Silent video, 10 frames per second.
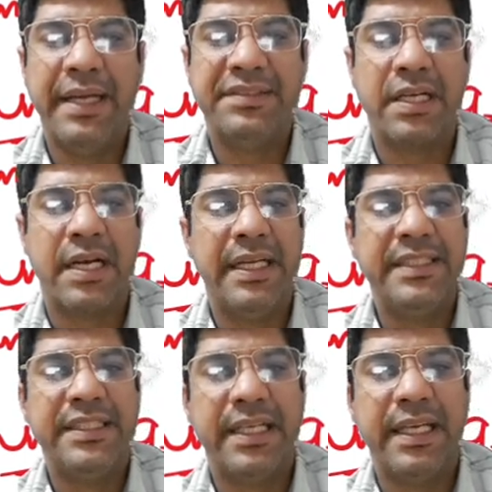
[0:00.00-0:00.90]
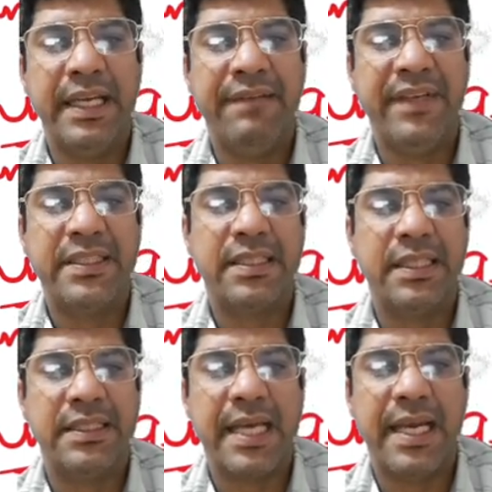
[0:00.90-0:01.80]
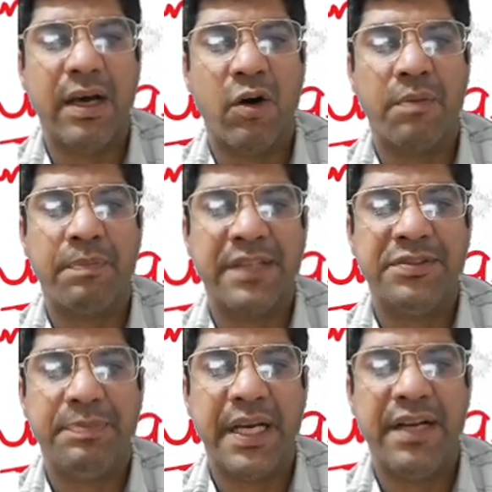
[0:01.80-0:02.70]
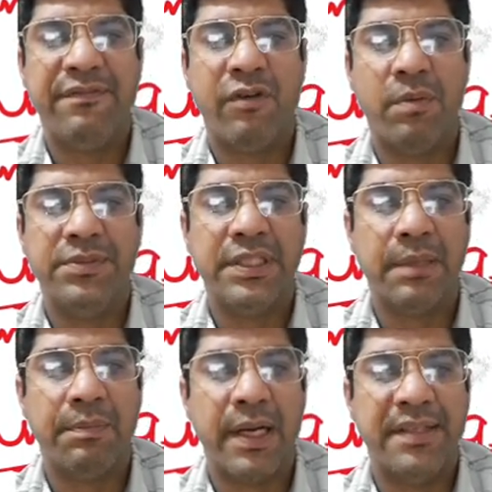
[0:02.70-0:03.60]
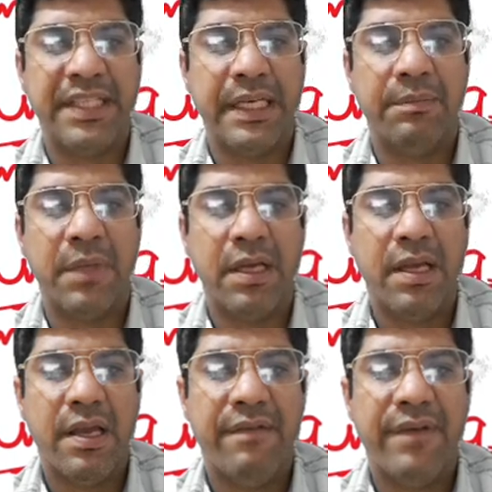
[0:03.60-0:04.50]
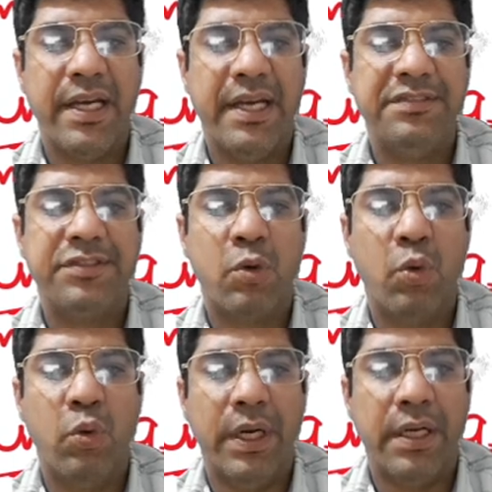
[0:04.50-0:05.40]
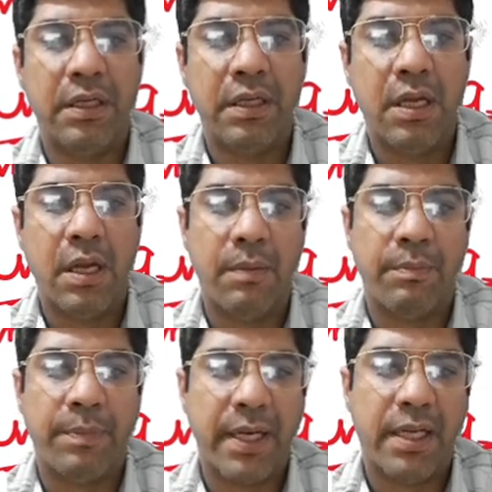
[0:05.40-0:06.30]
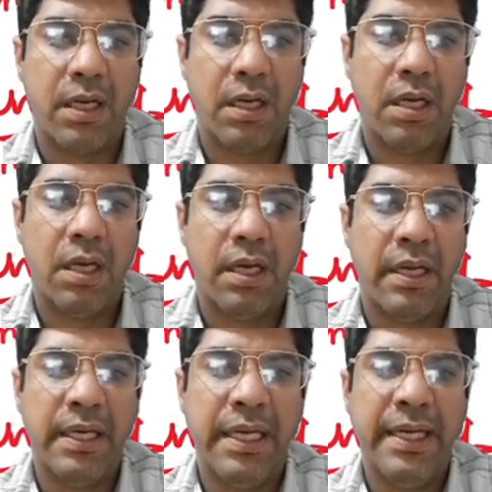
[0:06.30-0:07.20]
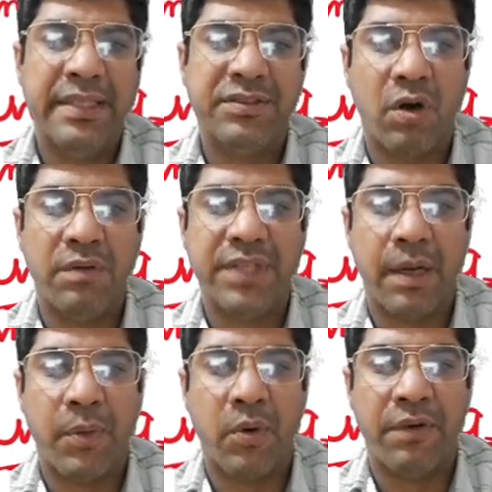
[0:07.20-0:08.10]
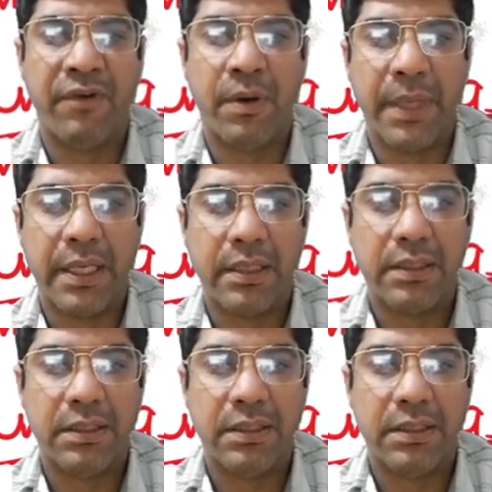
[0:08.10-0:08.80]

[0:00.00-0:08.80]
It is a condition in which the gel or precipitate forms in the blood serum when it is cooled but redissolves upon warming.